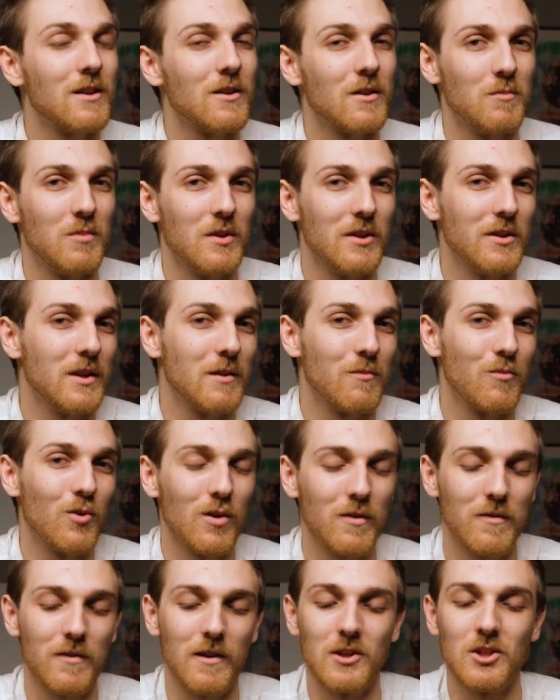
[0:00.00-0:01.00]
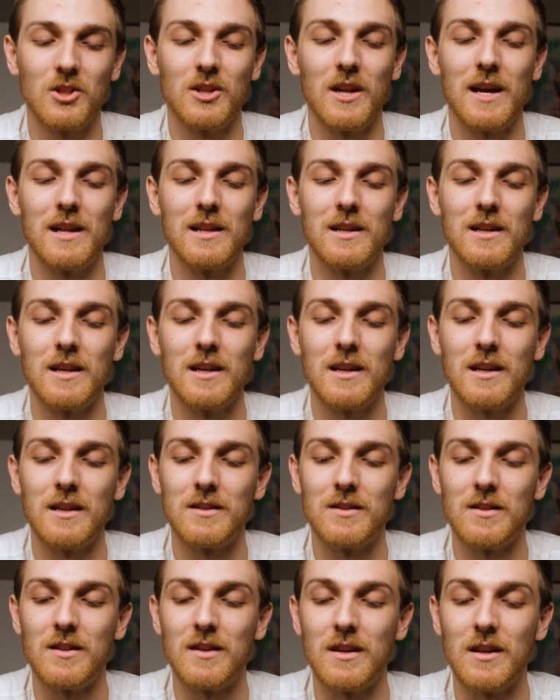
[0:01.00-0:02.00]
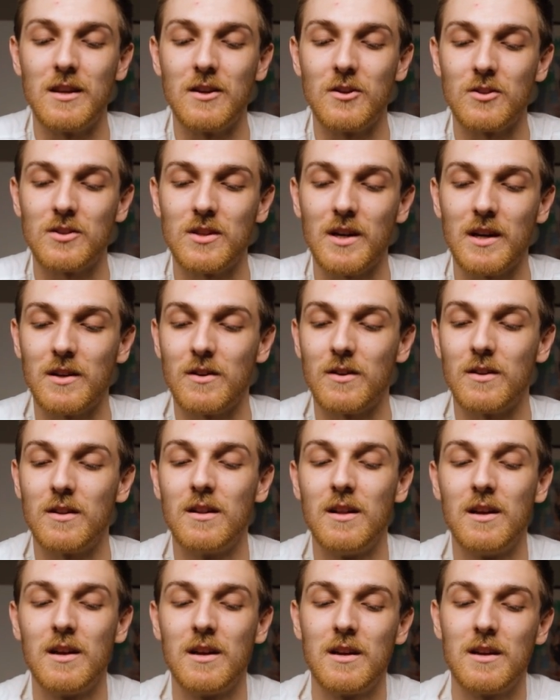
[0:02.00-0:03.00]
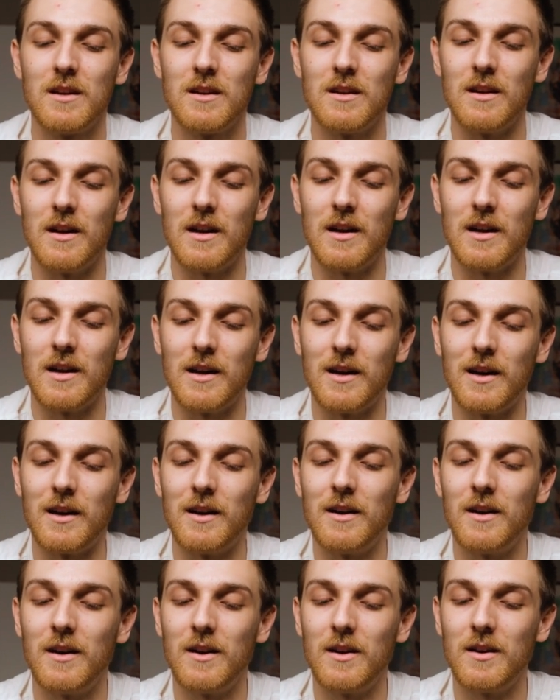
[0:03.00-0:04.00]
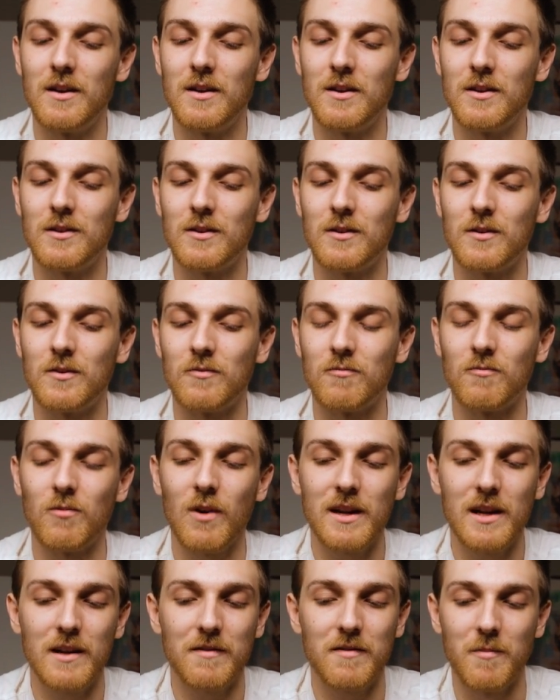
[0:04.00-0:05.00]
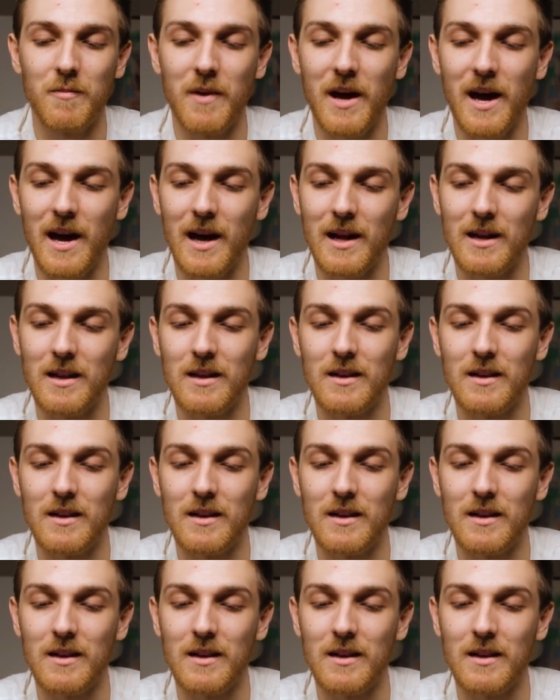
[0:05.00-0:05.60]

on building more functionality into the gear tunnel. Right off the bat,